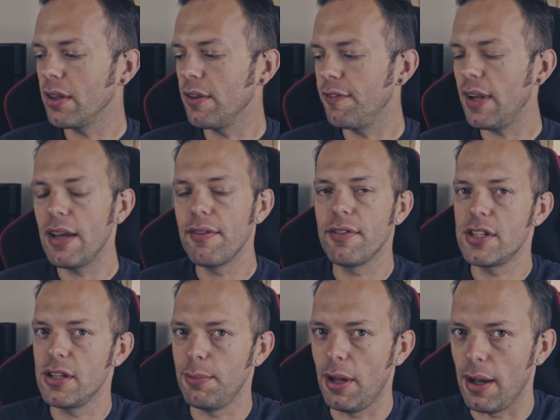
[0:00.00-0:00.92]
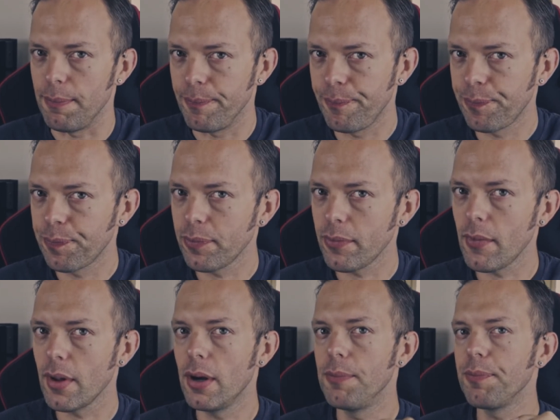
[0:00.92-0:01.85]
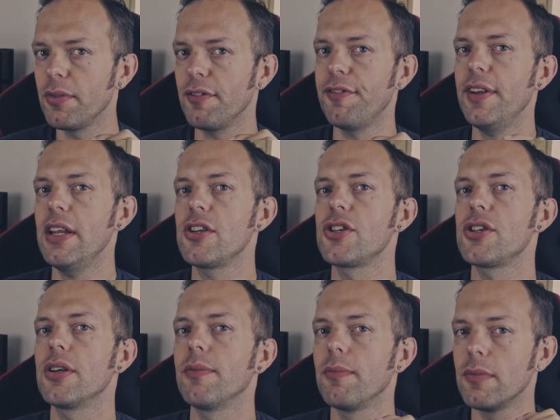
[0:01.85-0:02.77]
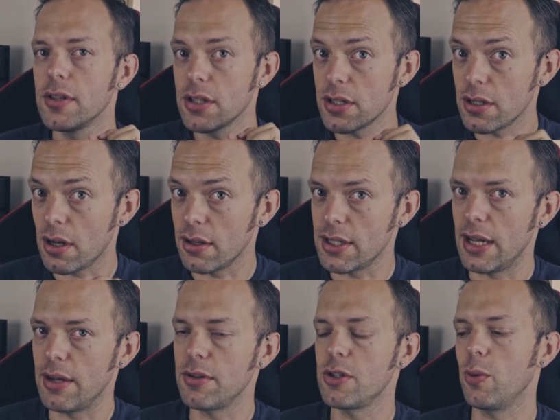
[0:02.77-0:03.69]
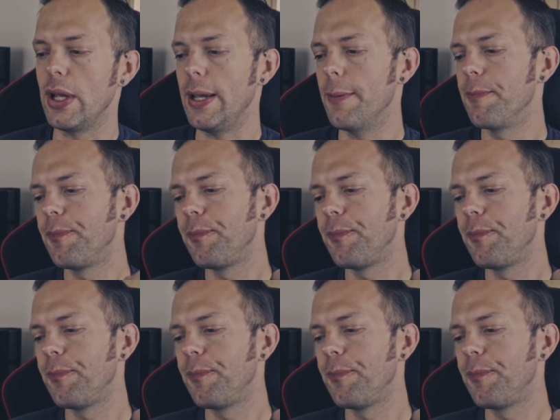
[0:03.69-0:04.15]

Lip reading: The flavour is sublime. The finish starts out sweet.